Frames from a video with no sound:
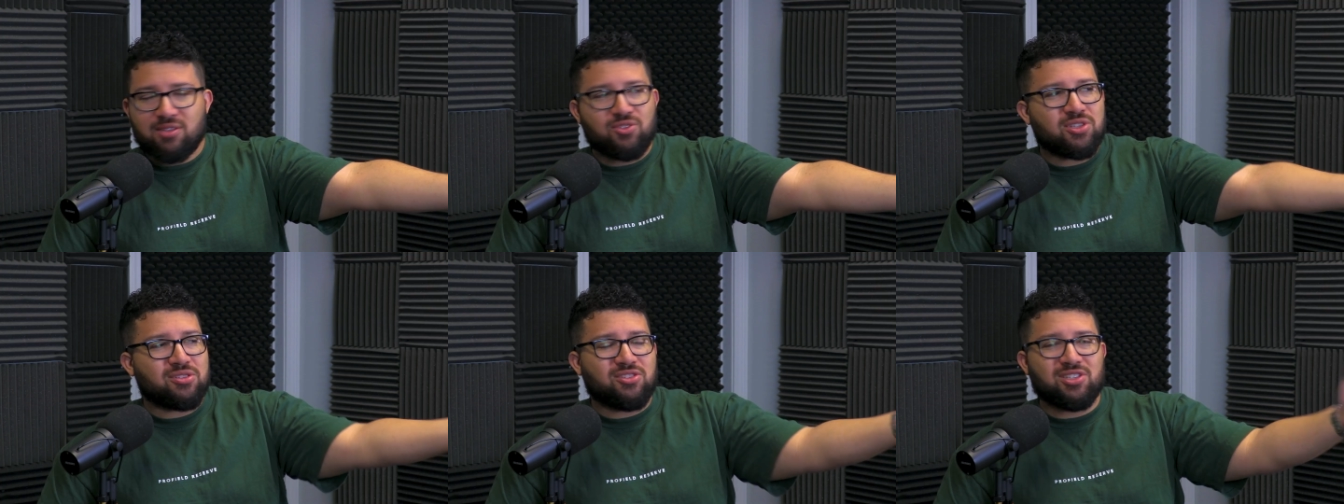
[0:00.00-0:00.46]

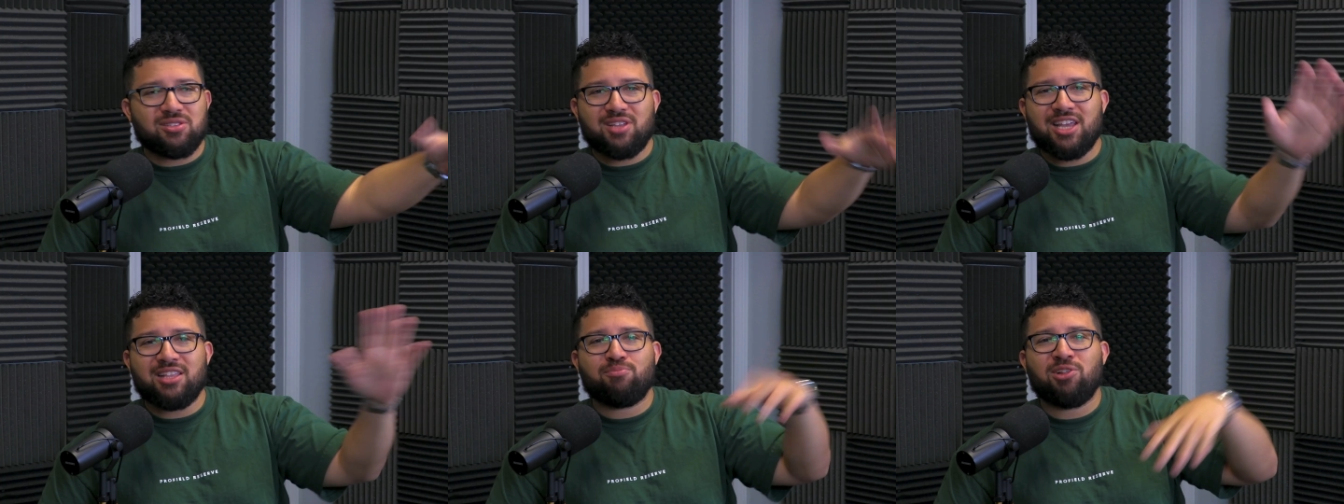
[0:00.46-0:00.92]

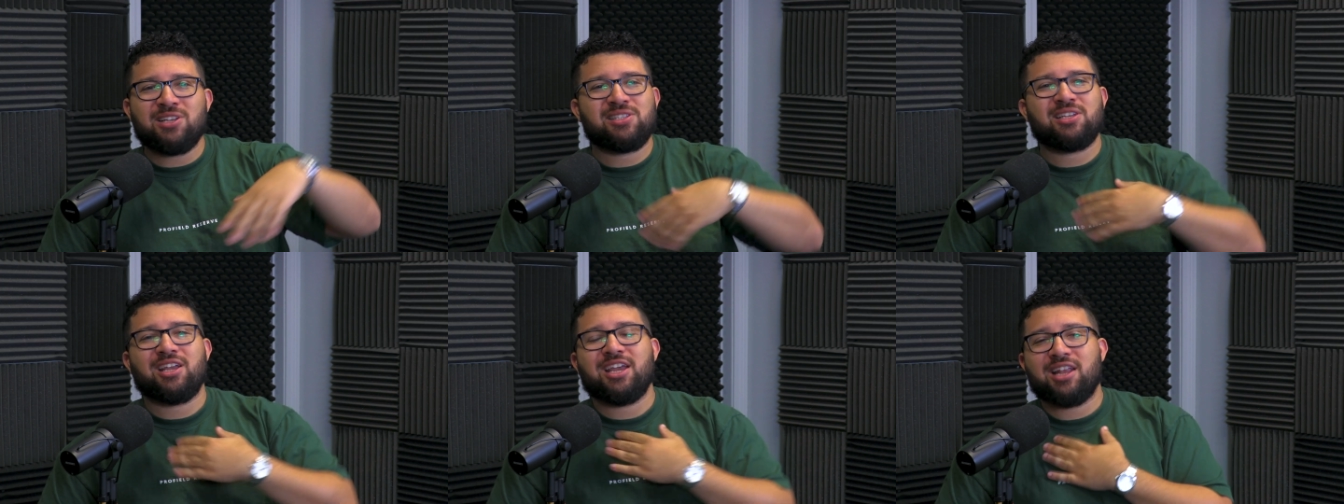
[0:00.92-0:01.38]
Right. Plus
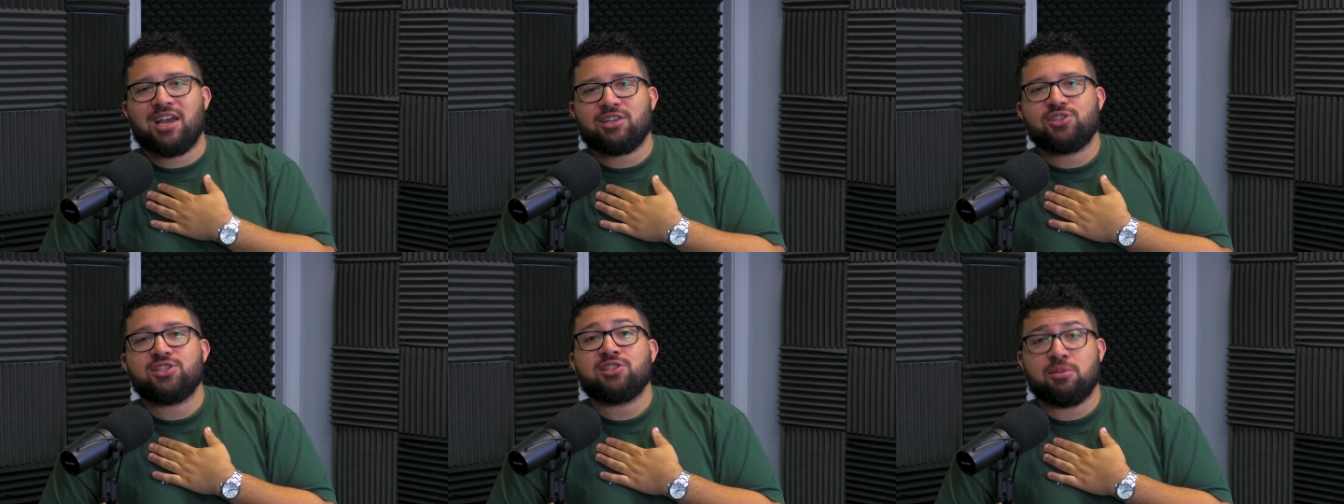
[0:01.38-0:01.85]
it
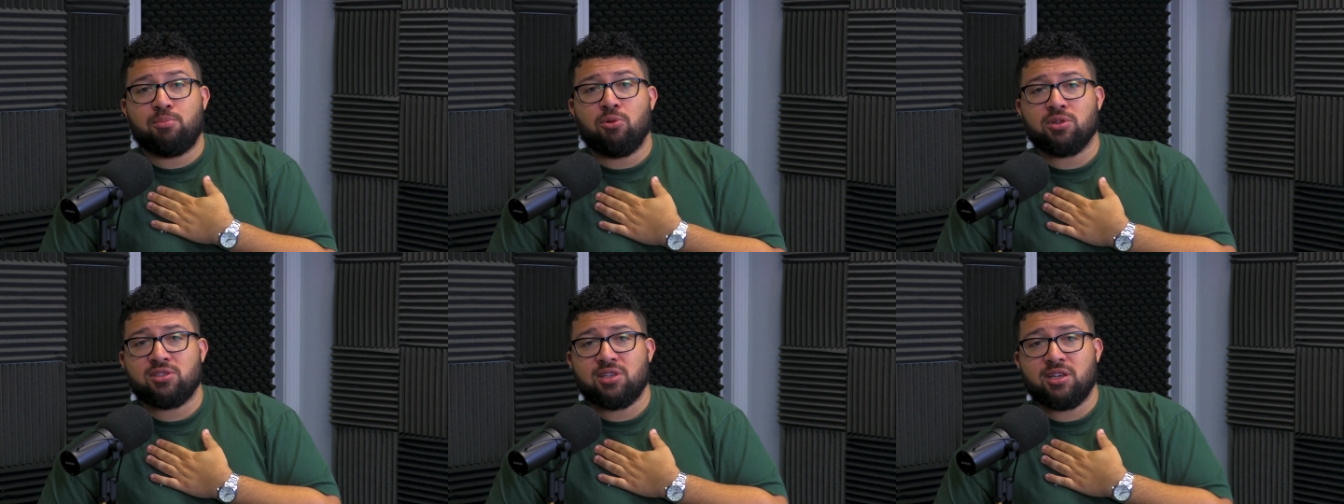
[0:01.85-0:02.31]
actually
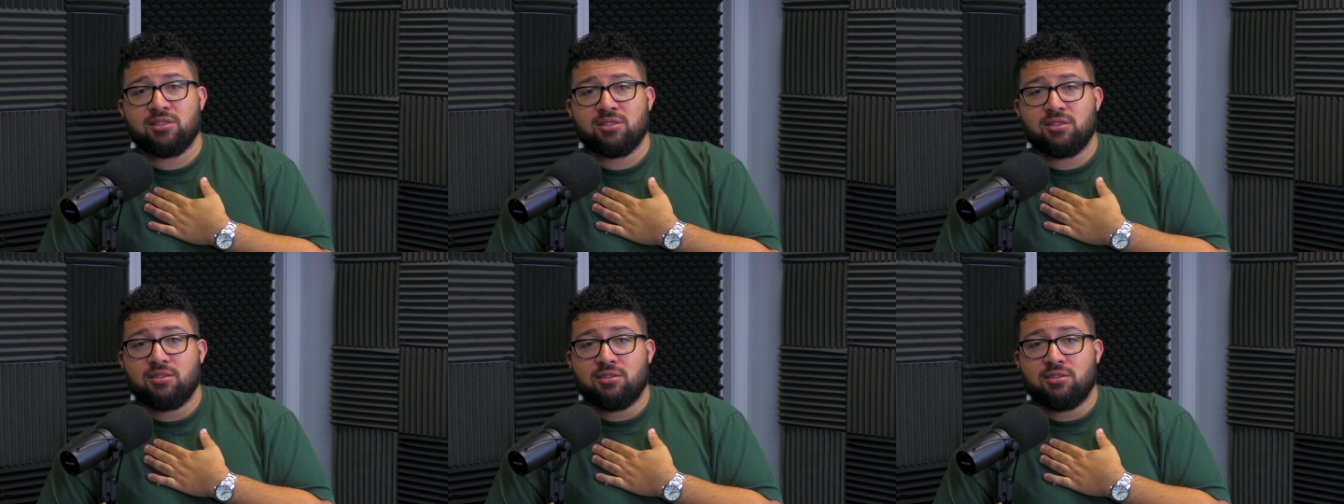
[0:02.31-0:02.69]
supports us.